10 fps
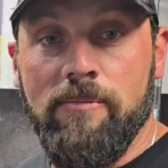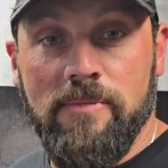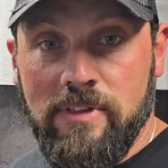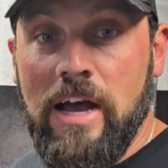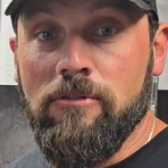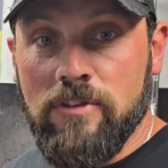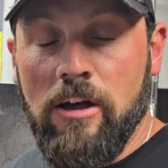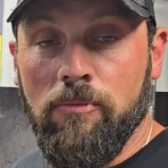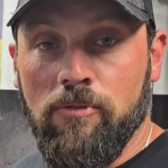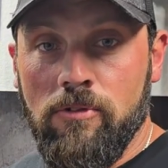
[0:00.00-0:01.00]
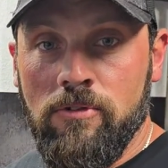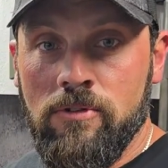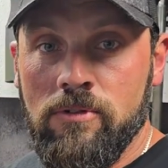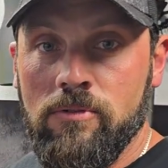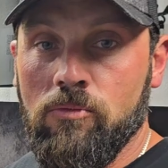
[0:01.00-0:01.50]
That was helpful
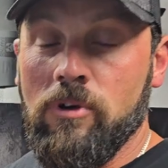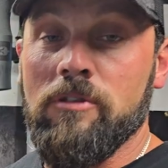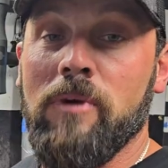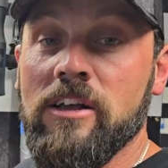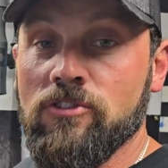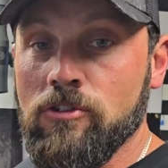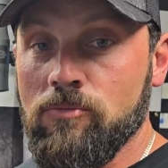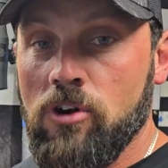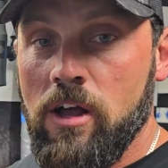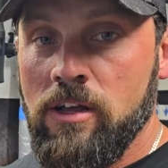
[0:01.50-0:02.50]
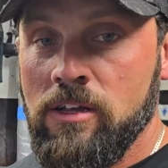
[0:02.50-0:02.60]
with my scoop draw.